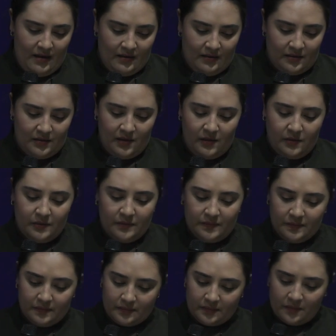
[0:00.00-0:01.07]
So
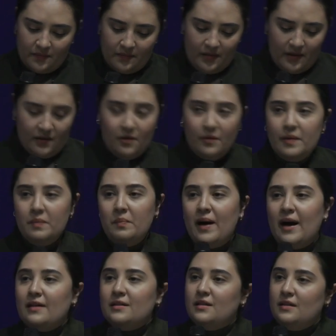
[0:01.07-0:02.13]
Going
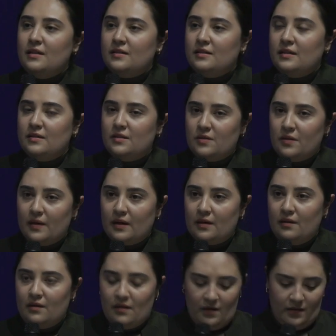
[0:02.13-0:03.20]
back to this
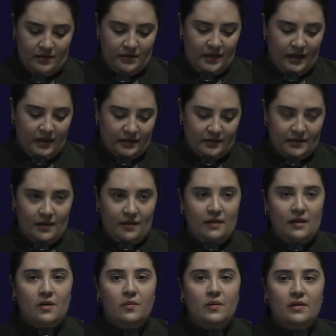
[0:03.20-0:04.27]
historical context, I
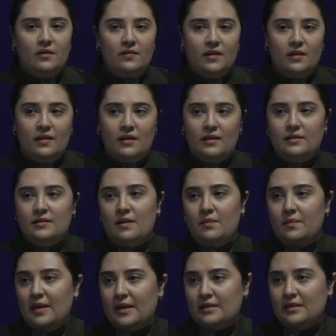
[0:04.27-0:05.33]
think one of the things that
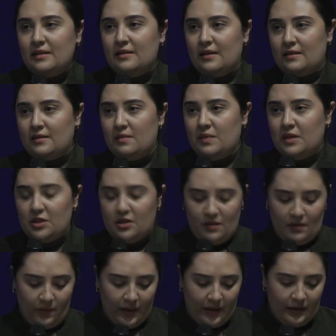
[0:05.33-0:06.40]
makes this
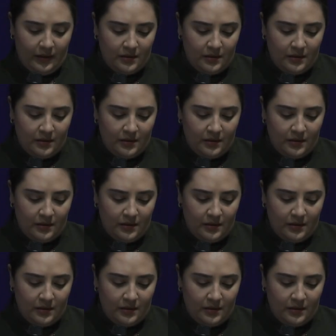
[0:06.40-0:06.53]
exhibition quite